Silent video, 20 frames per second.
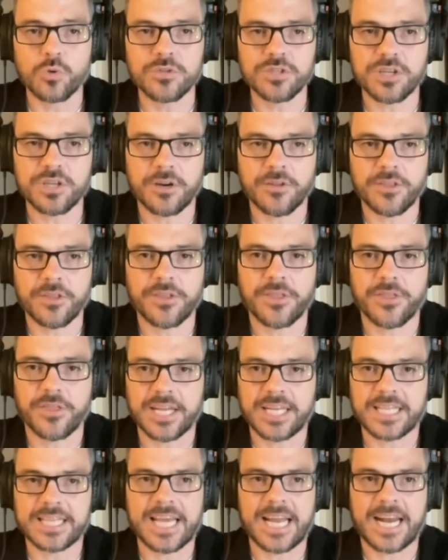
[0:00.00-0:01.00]
are the
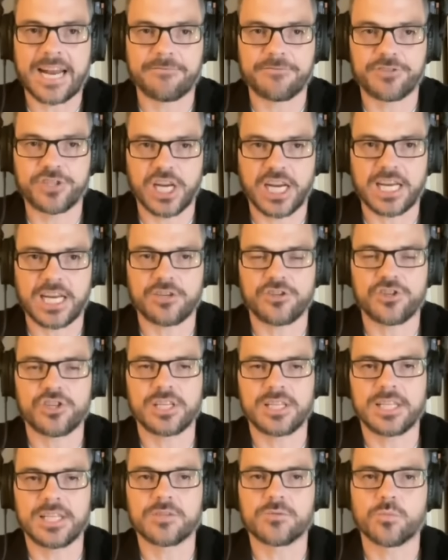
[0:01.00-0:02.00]
thing that have changed
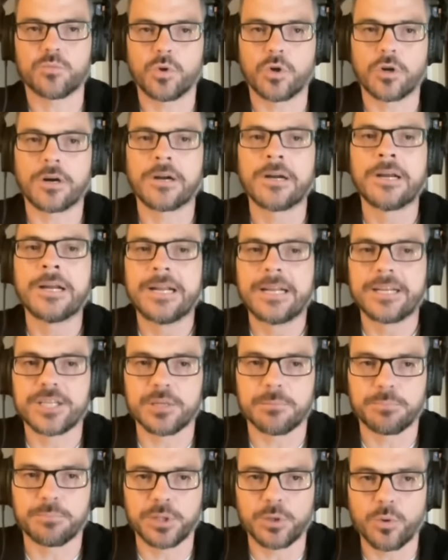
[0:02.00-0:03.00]
in this war.
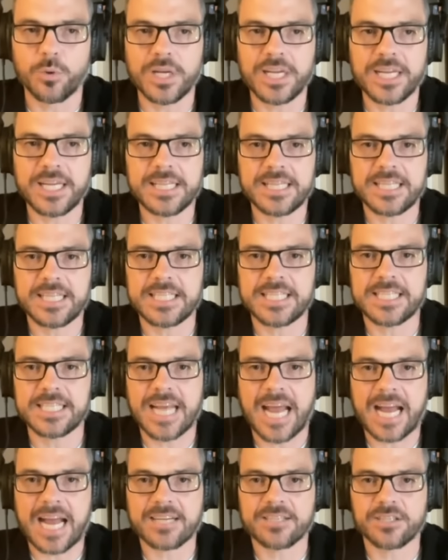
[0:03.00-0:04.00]
Deploying these
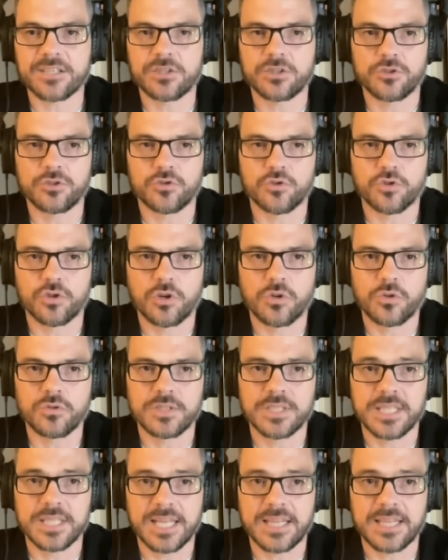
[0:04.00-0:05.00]
tactical
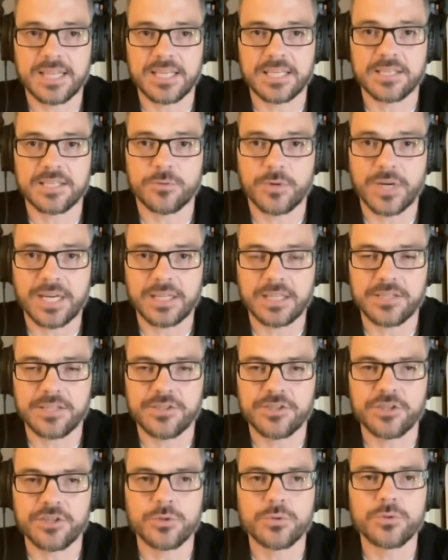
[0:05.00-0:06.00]
drones that the
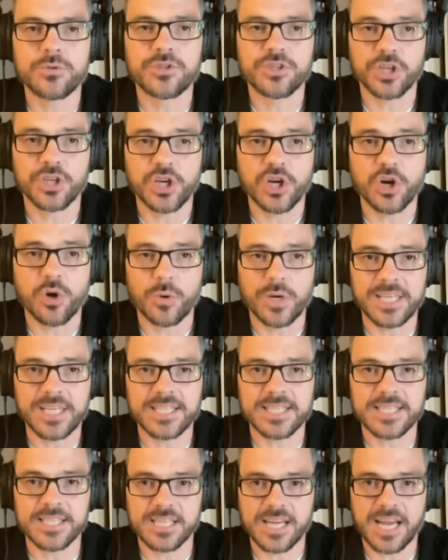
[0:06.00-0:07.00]
Israelis use to go
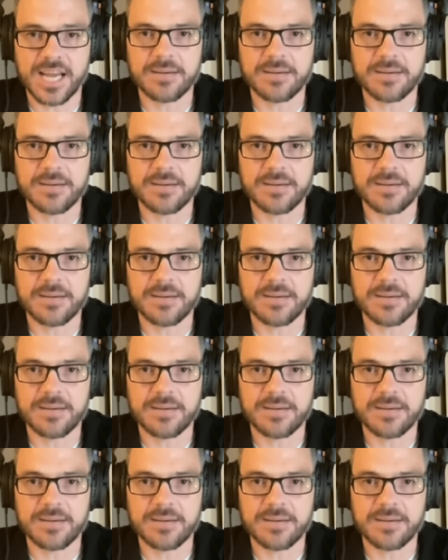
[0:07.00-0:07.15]
inside